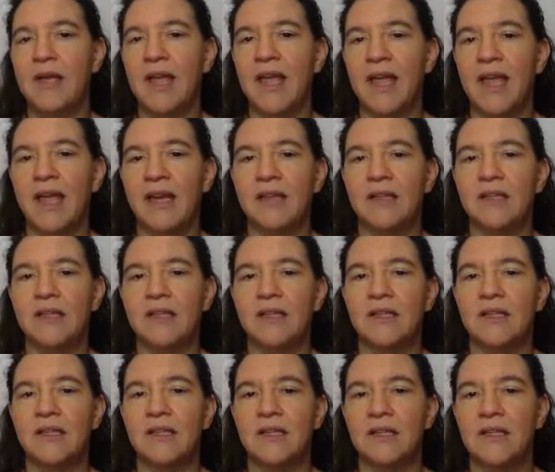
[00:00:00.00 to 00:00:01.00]
And
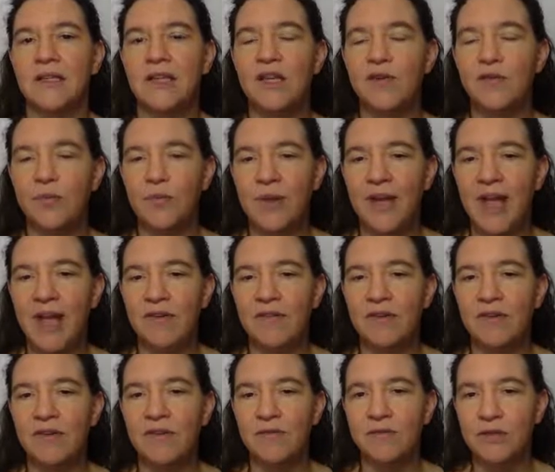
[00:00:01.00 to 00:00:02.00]
if we have
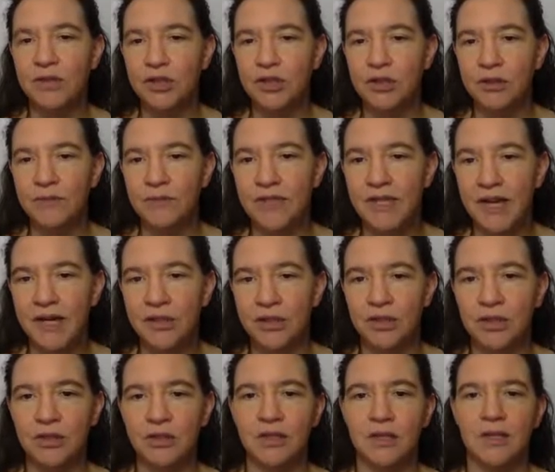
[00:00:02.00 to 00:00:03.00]
an efficient
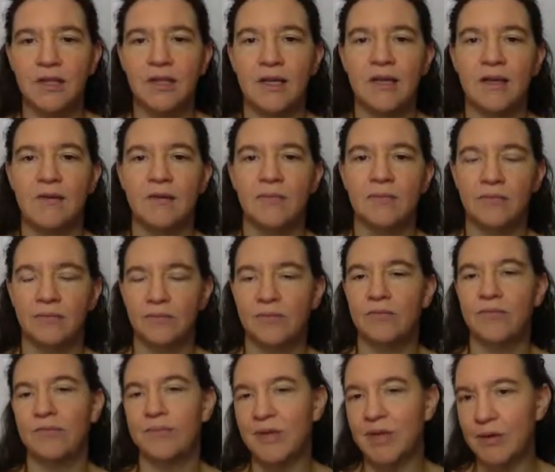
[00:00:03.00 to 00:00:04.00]
reduction,
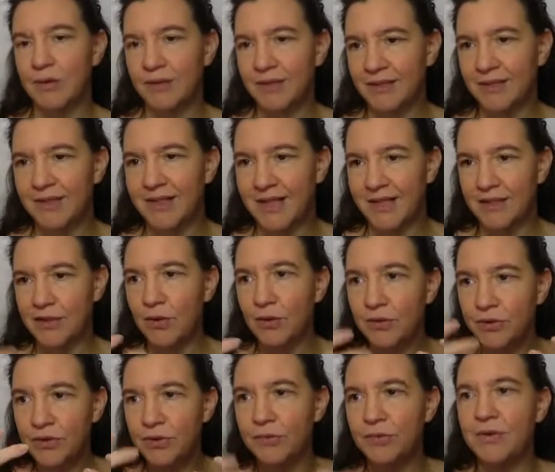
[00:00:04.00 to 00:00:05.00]
because that's
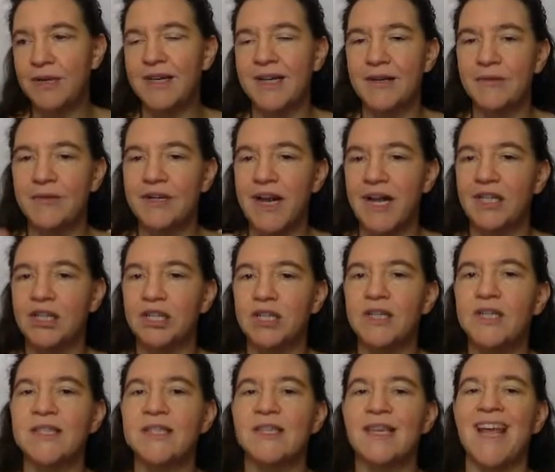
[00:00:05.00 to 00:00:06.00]
also a reduction
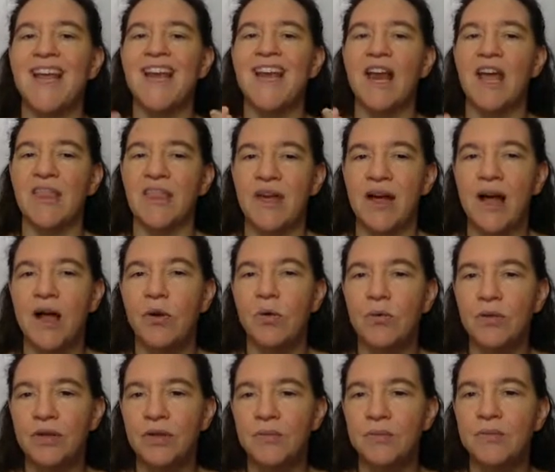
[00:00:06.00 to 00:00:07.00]
is another
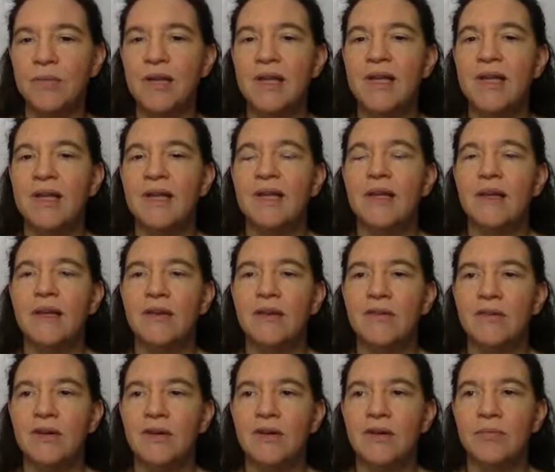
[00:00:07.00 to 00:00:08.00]
algorithm,
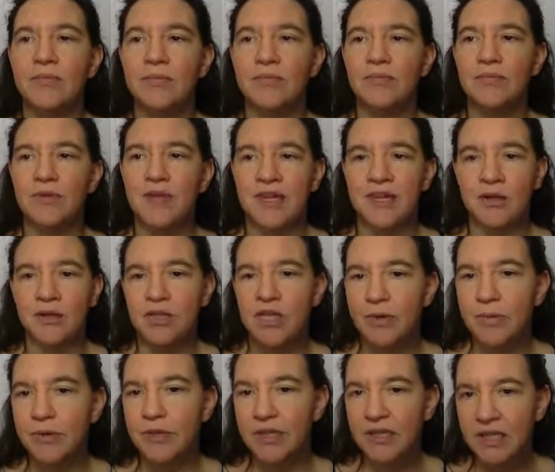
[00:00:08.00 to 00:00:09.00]
and you
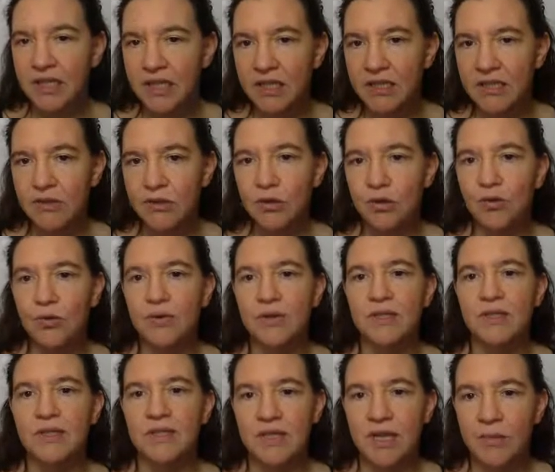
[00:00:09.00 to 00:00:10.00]
typically need to do
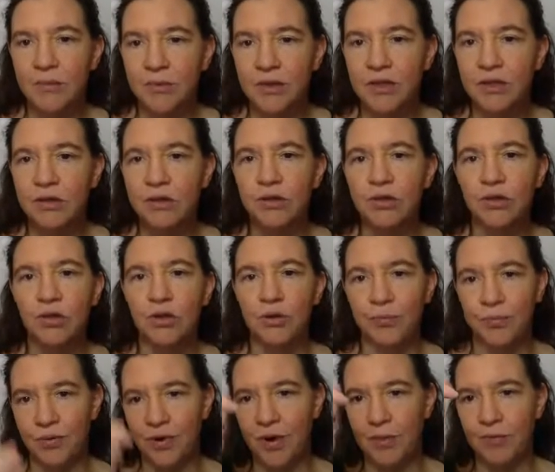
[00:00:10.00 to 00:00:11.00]
something to turn
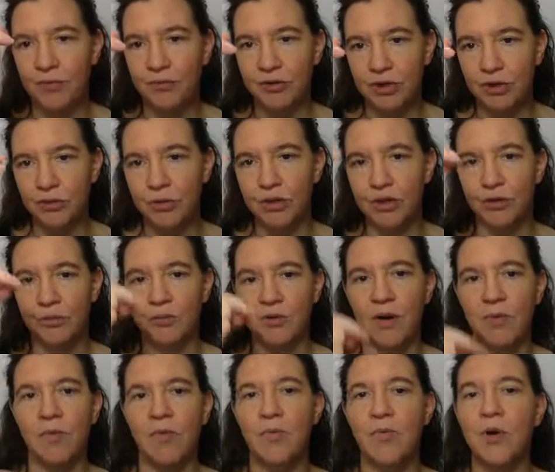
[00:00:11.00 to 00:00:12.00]
problem two into
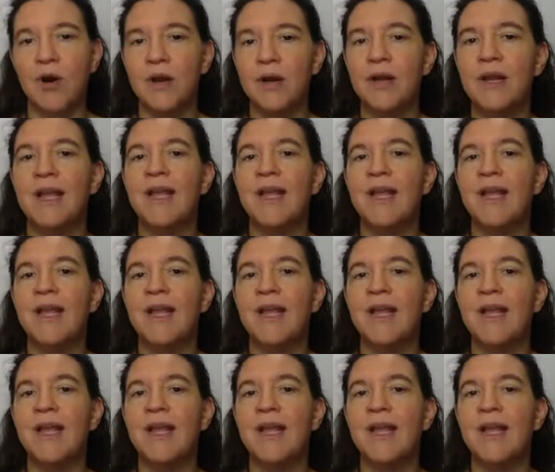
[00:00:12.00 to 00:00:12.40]
problem one,